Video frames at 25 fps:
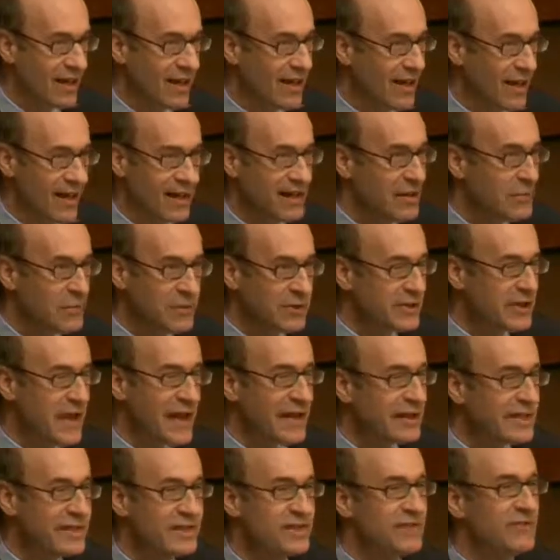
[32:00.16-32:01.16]
and it will
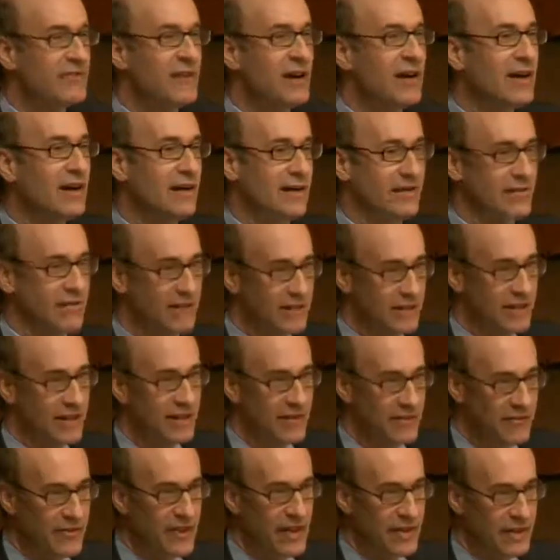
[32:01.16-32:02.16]
not survive
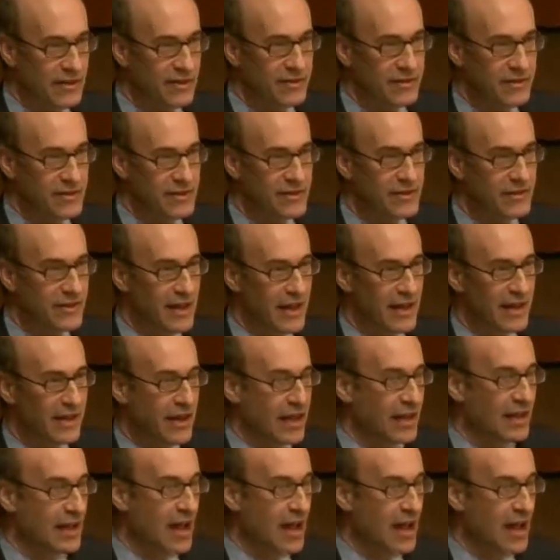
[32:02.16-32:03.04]
if they don't do that.